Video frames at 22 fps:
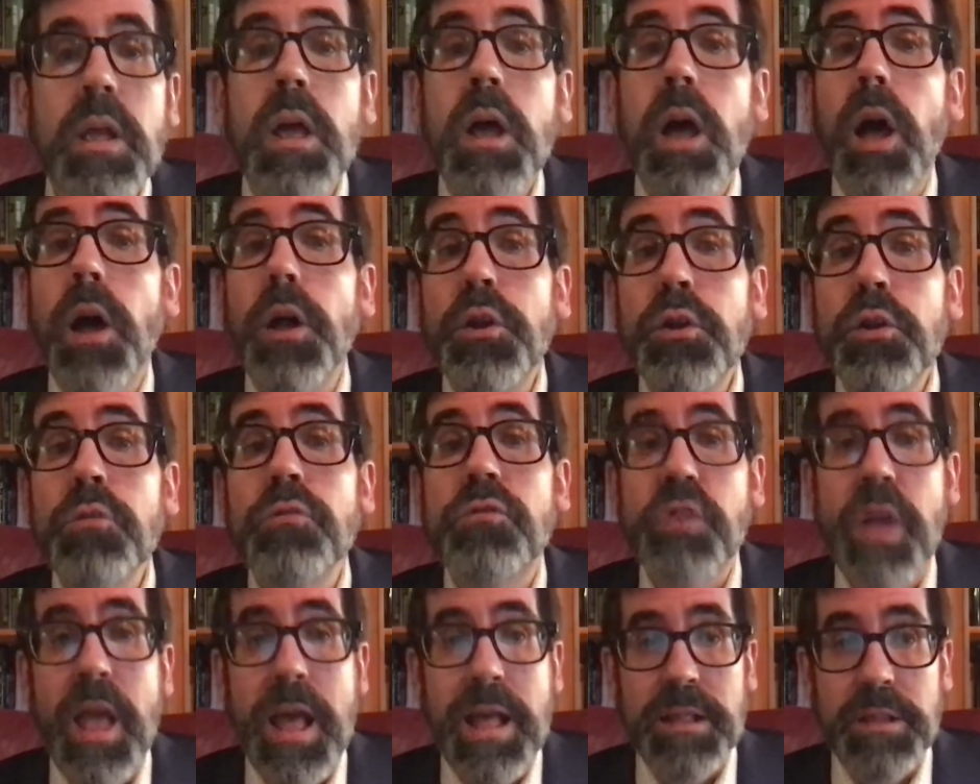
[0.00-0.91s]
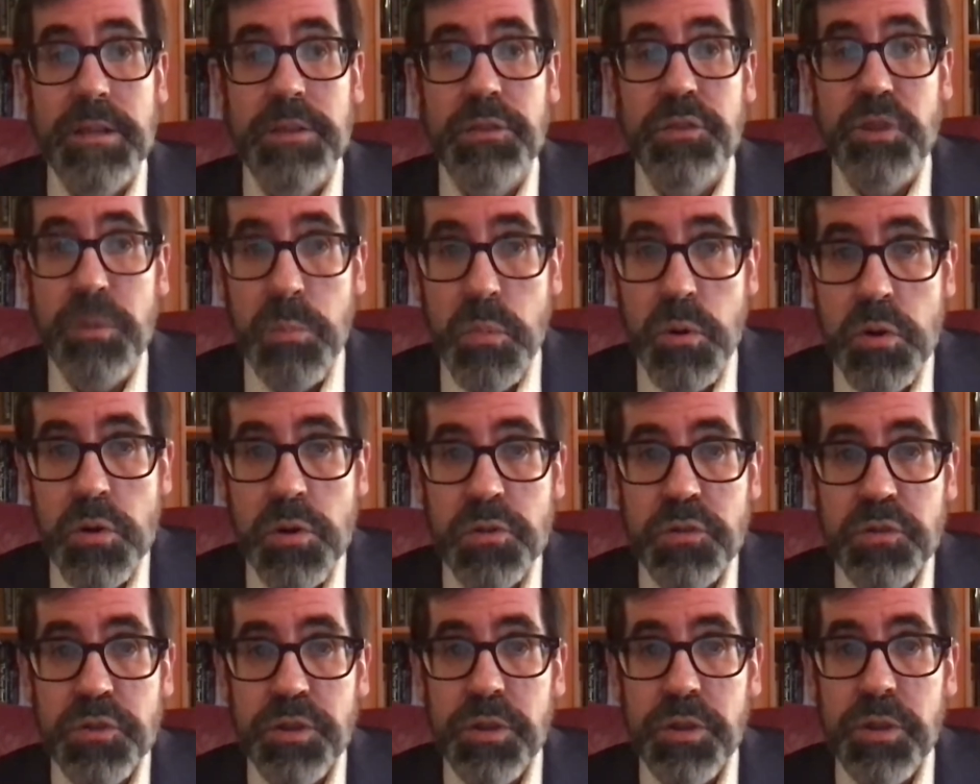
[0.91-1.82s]
A new challenge
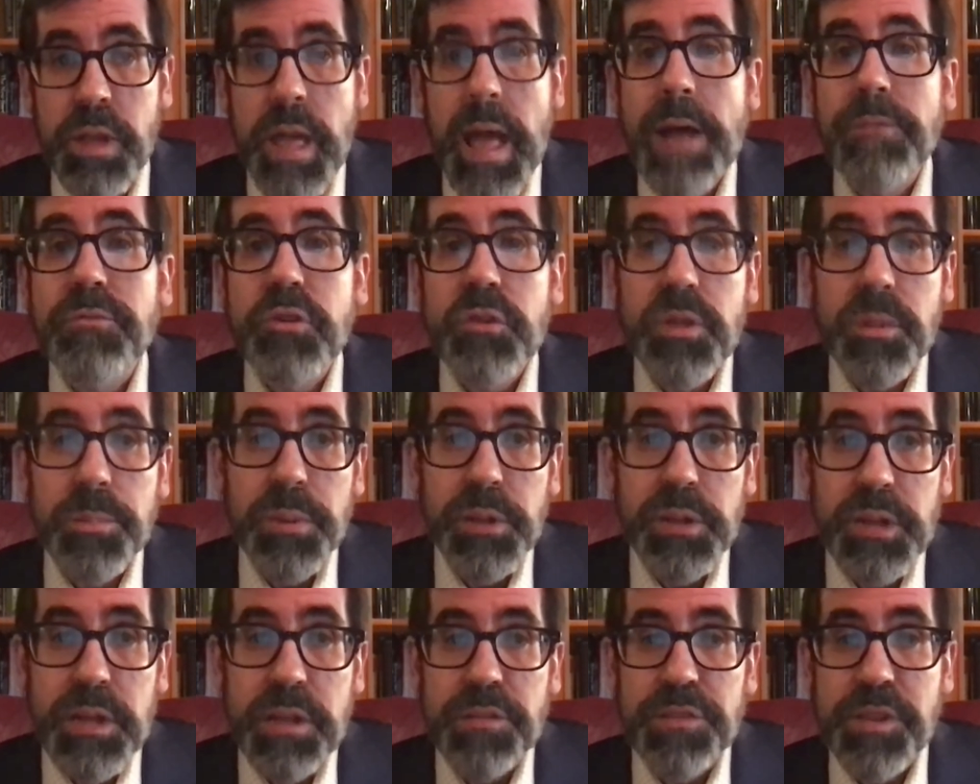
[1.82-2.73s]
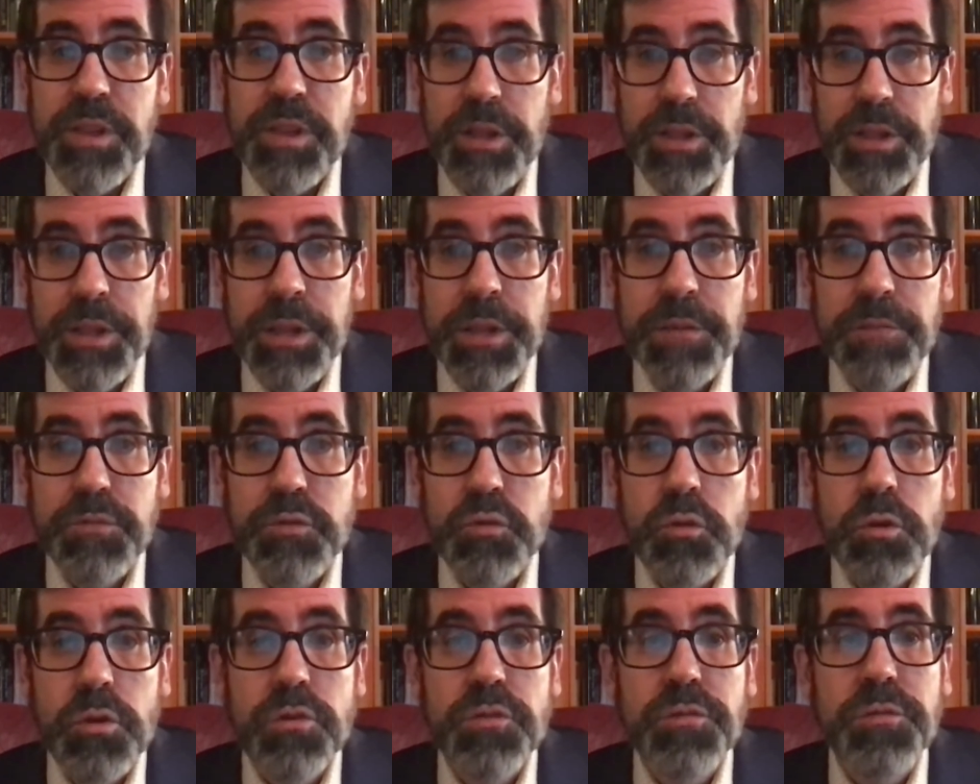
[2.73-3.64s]
emerged after the police killing of
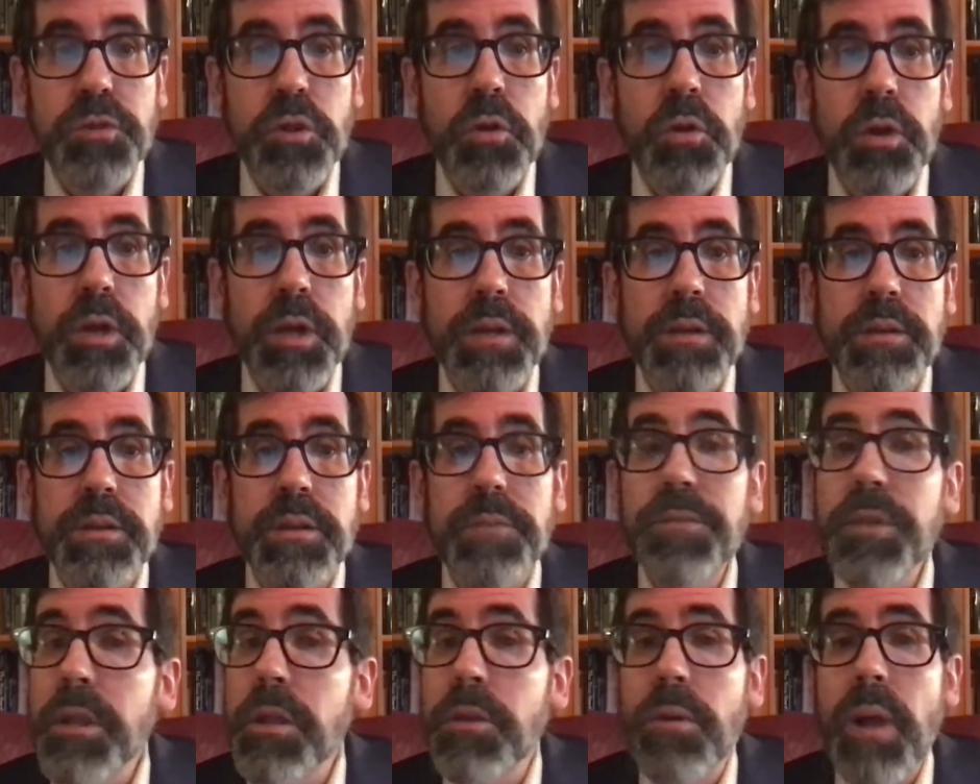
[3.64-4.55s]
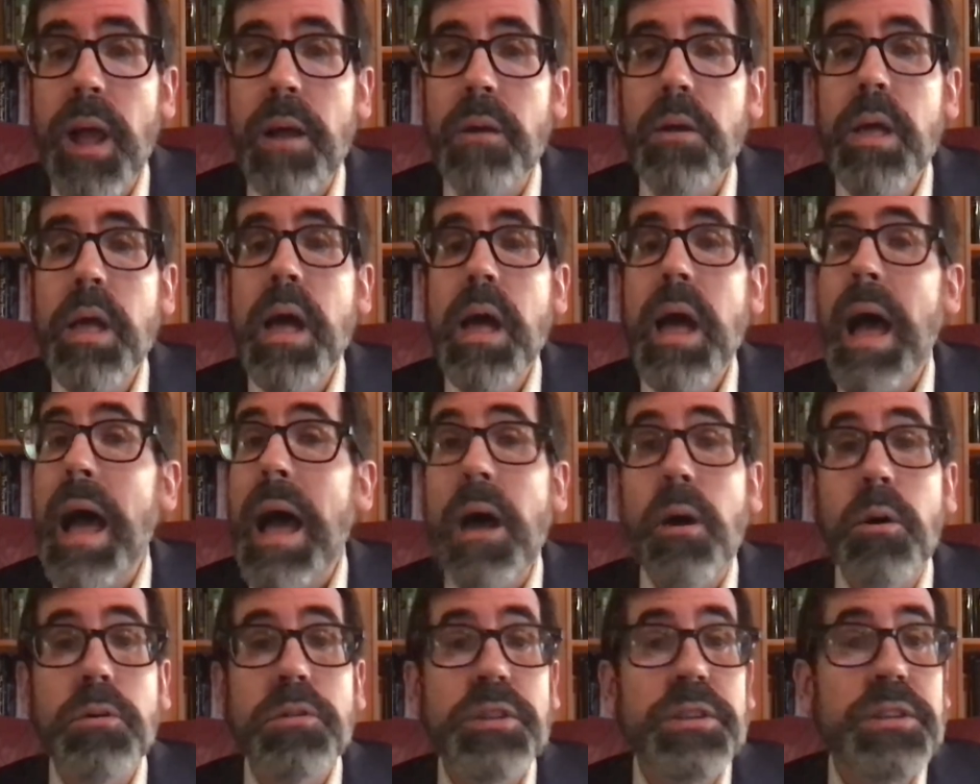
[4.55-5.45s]
George Floyd to figure out
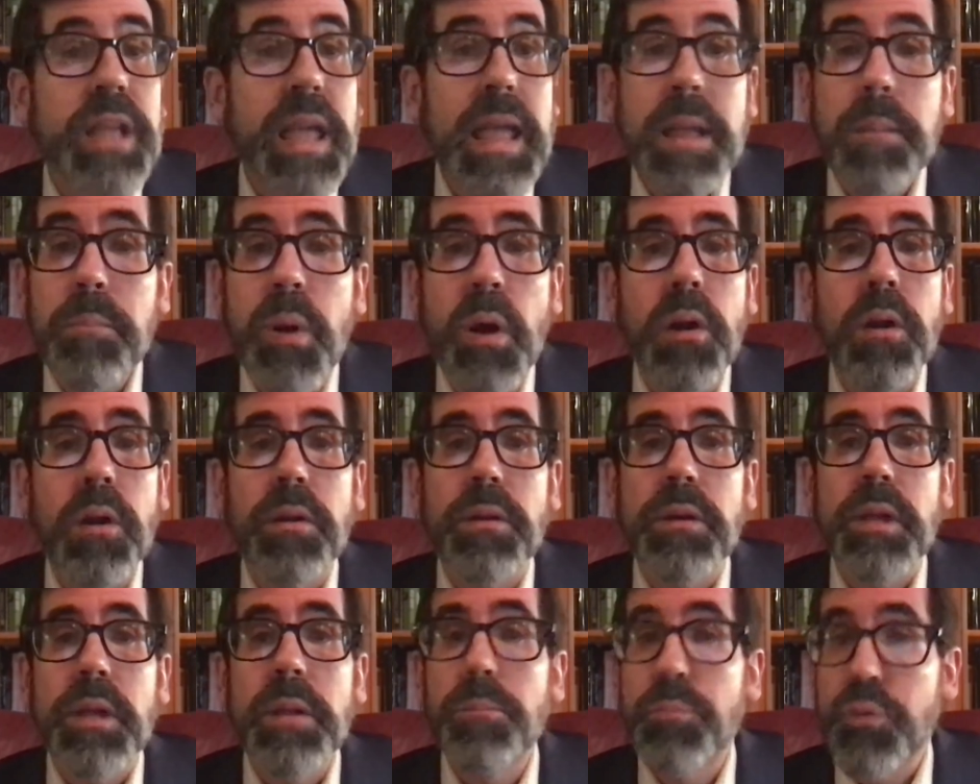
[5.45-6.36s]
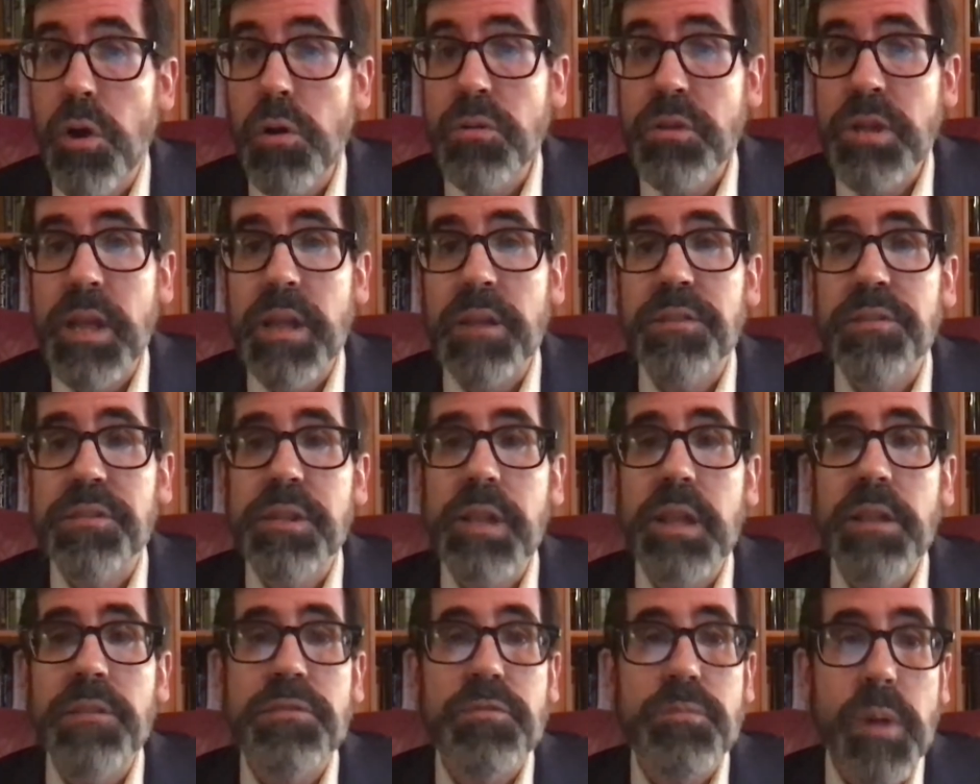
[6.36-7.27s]
how to take part in protests
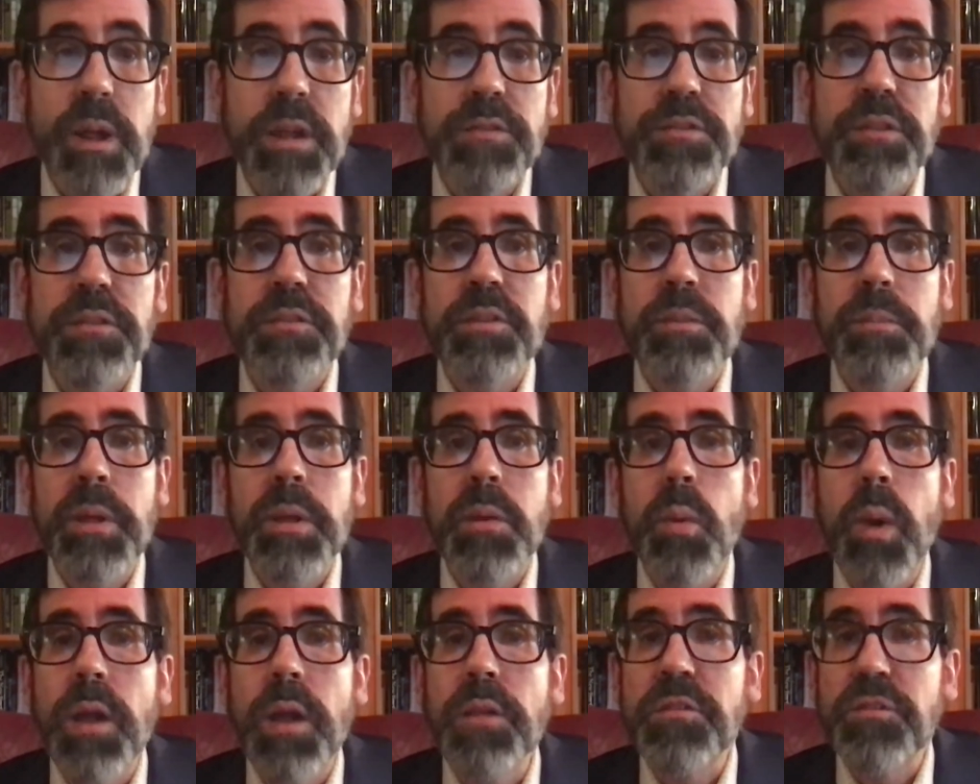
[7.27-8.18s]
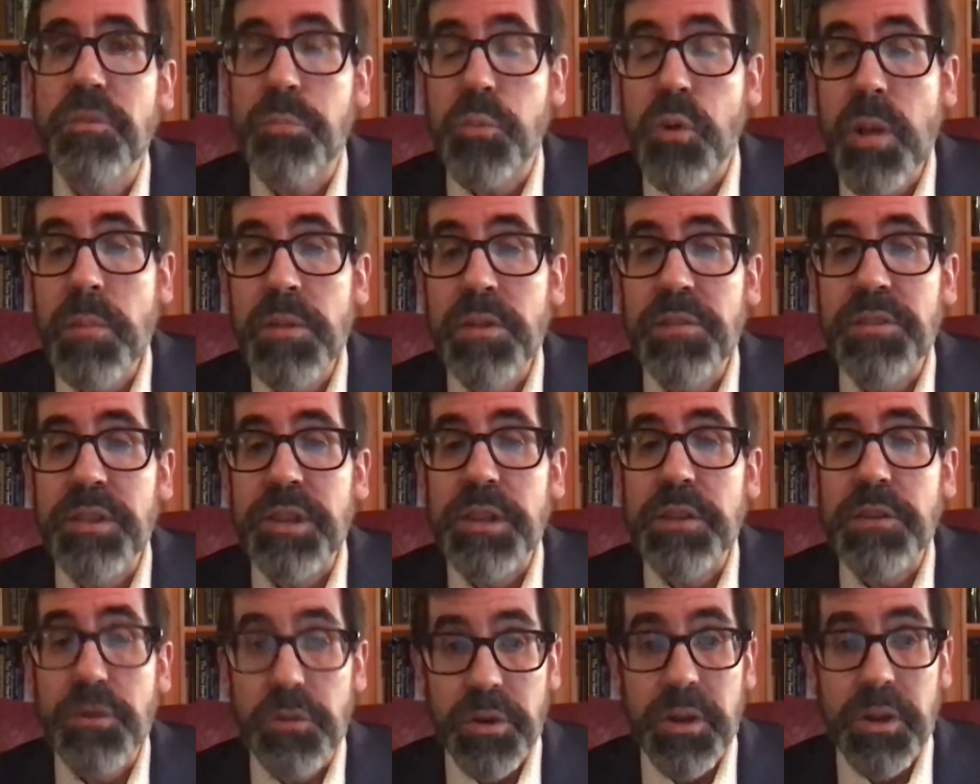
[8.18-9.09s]
against racism and white supremacy
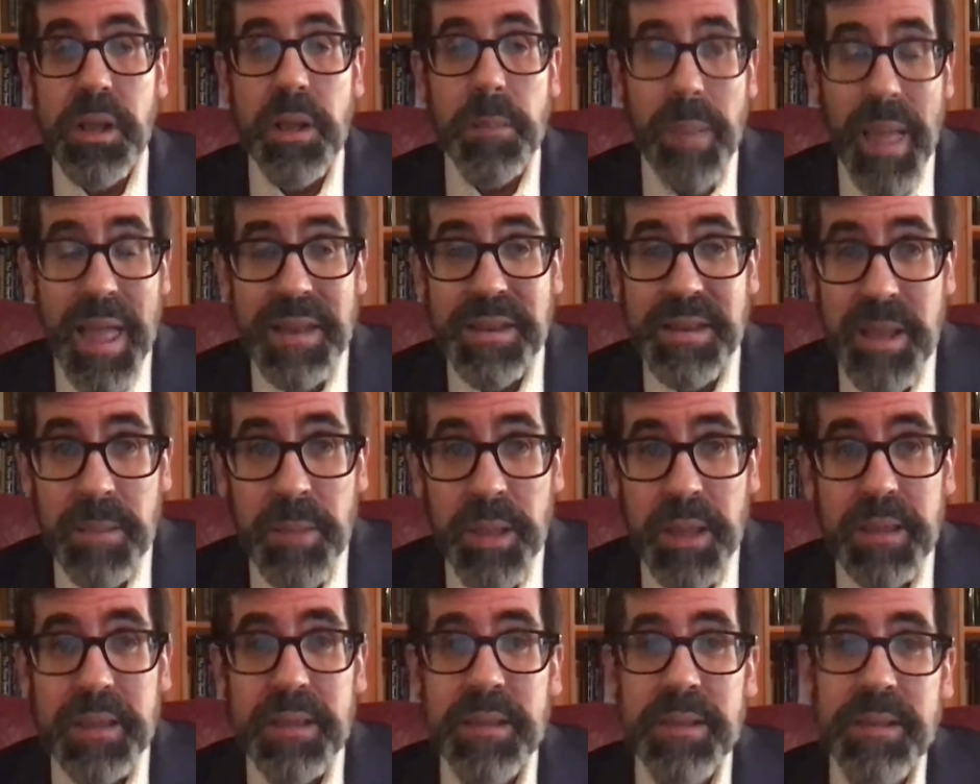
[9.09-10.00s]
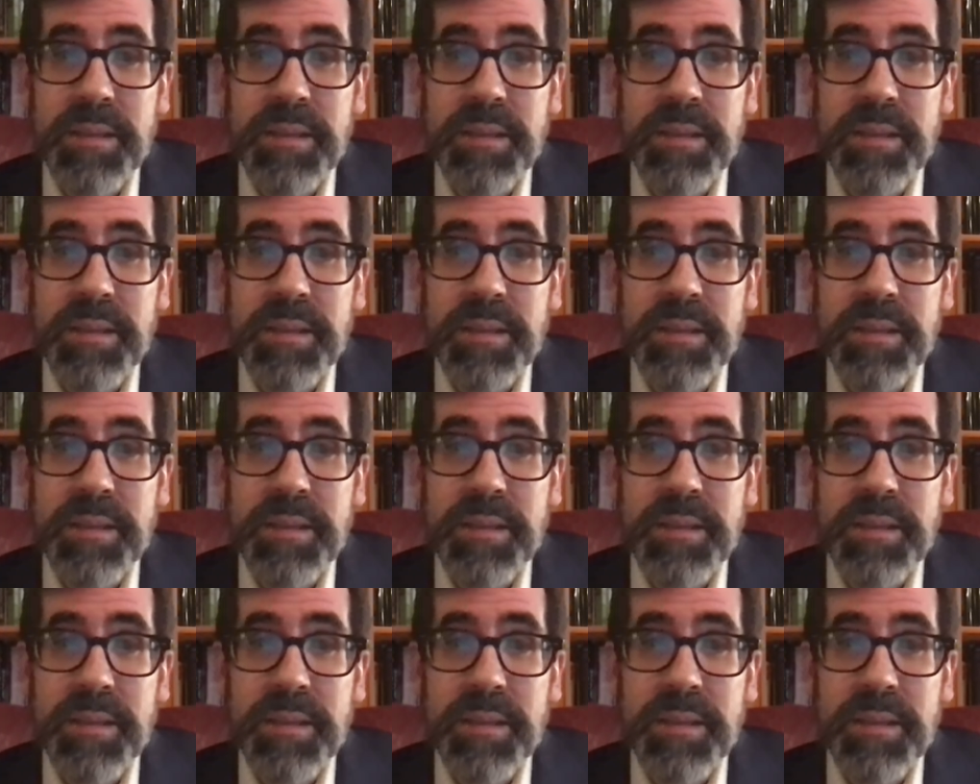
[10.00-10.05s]
during a pandemic.